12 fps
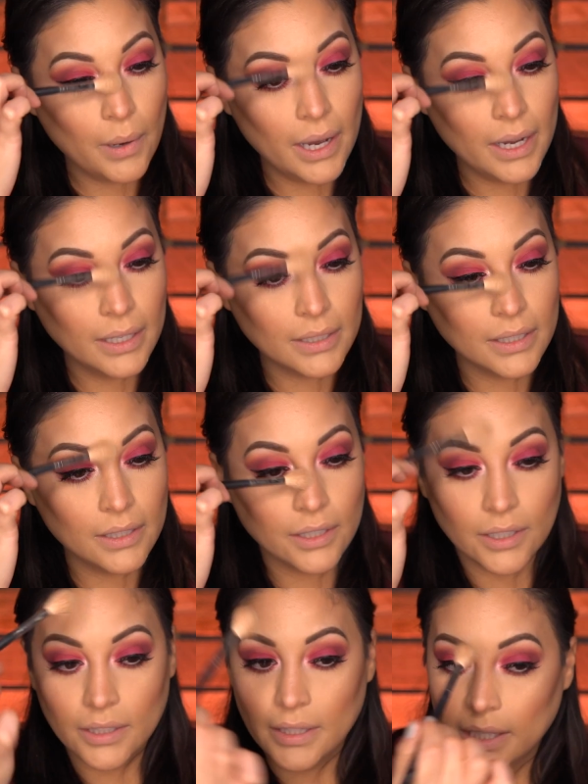But
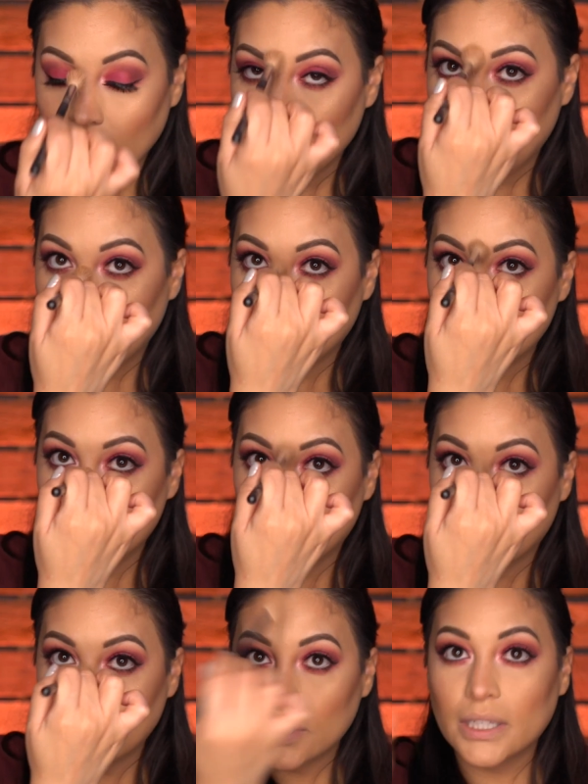the good thing about this
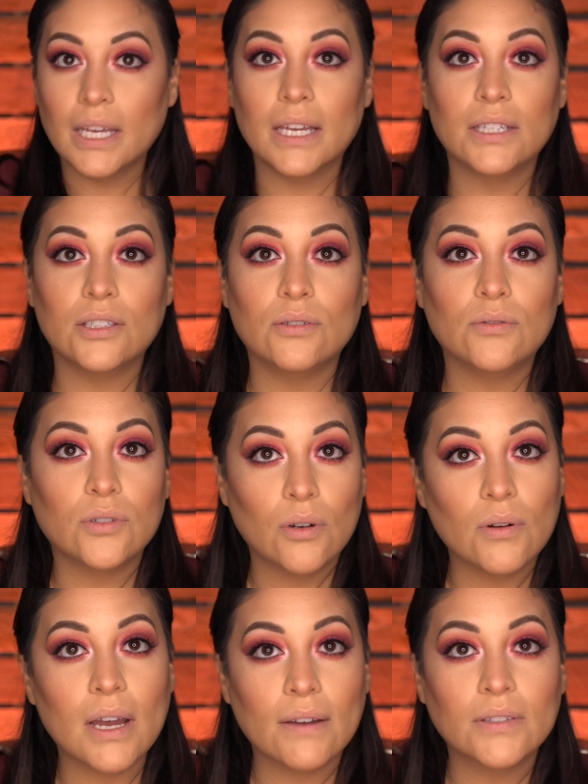brush set is you
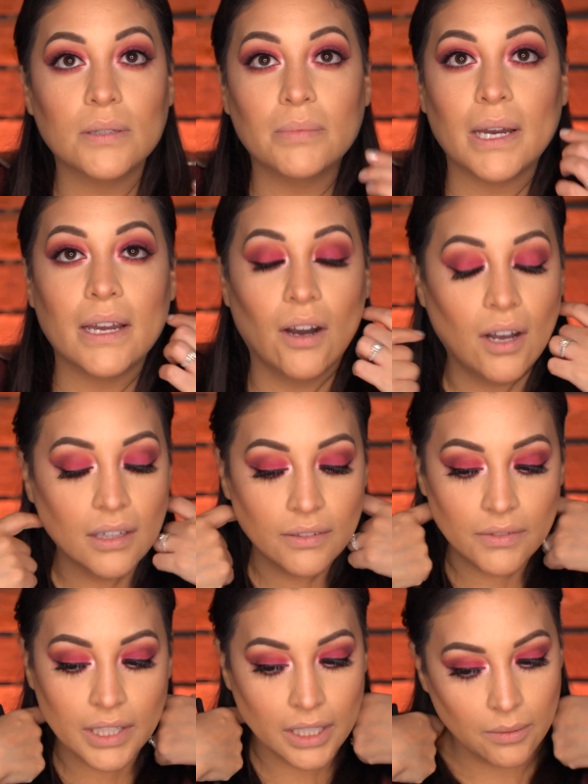don't have to buy all
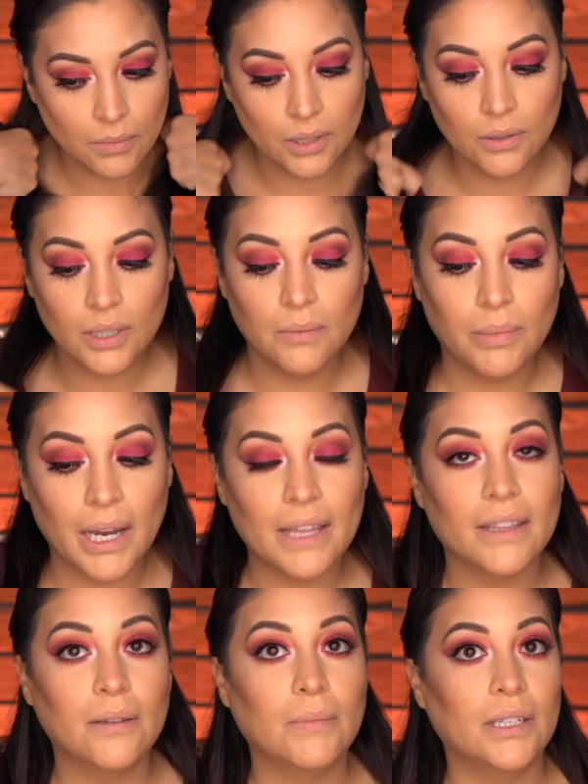of them. You could
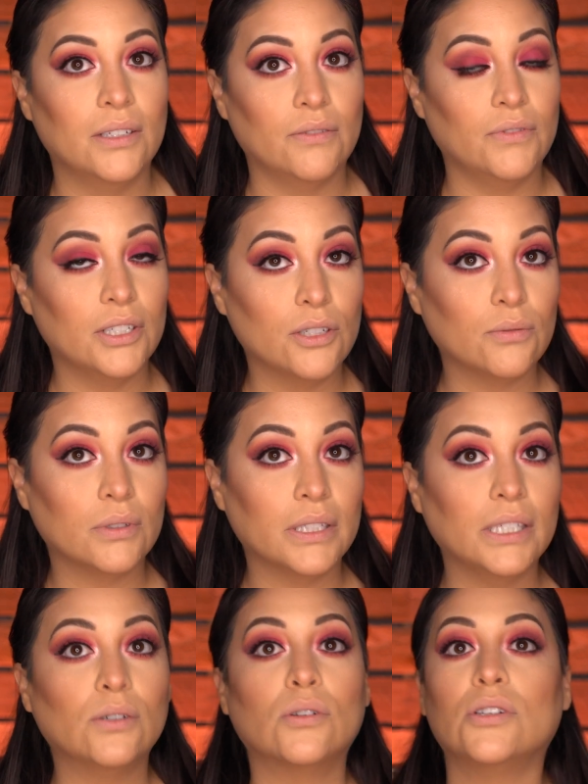buy them
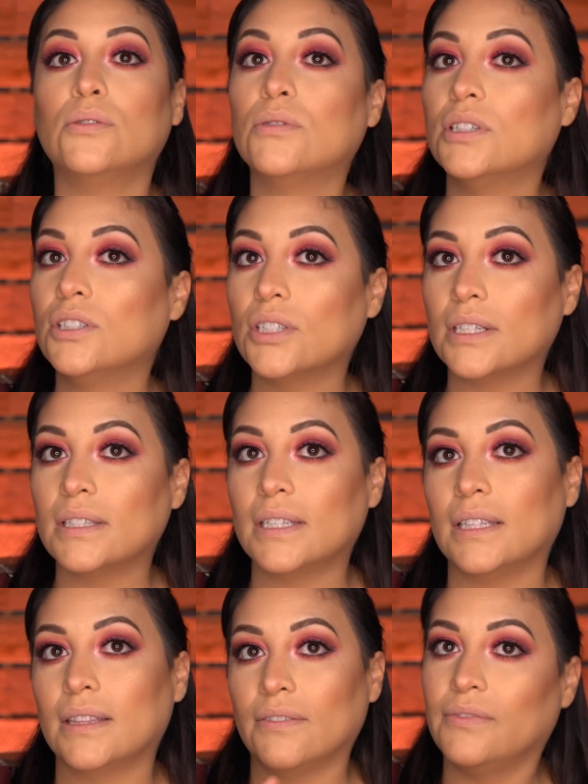individually, or you could
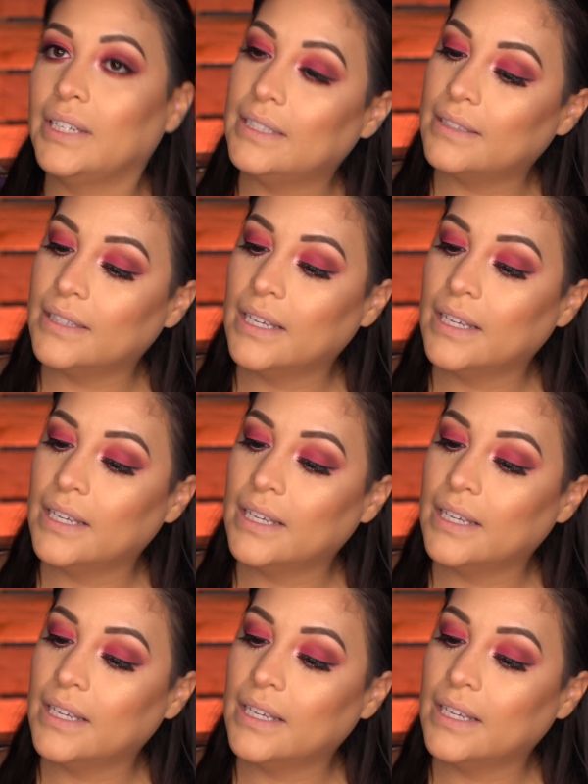just get the face